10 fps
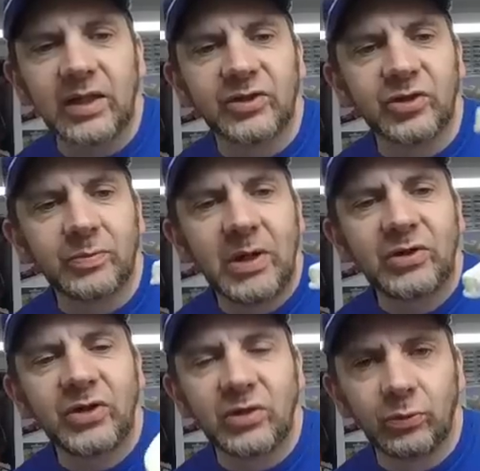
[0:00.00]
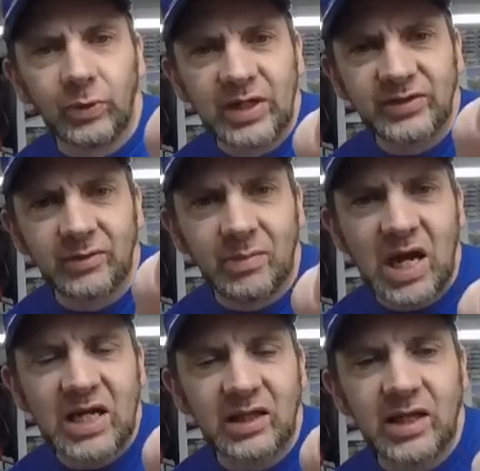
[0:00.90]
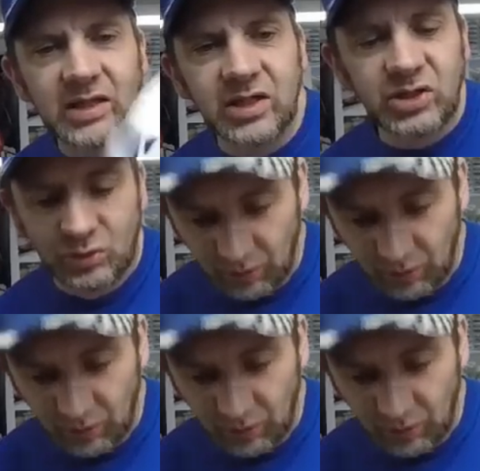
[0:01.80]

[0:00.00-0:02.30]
this, especially a resin body like this, you